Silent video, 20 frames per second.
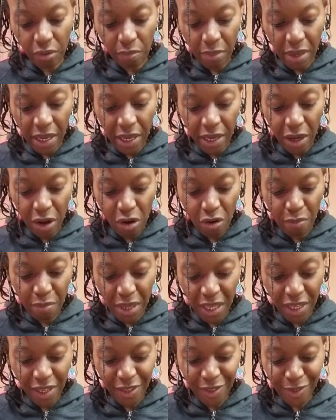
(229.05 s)
by all
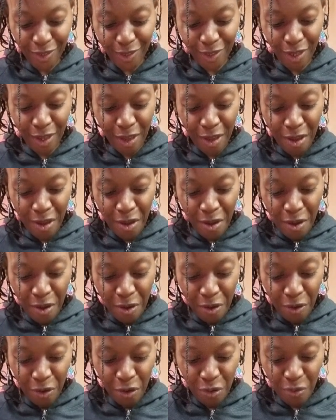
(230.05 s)
means,
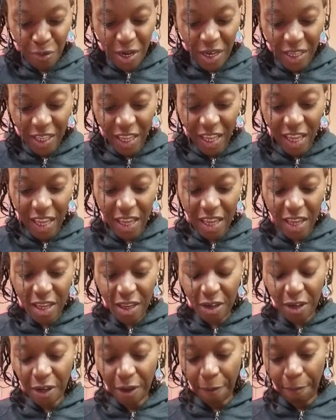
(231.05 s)
go right ahead,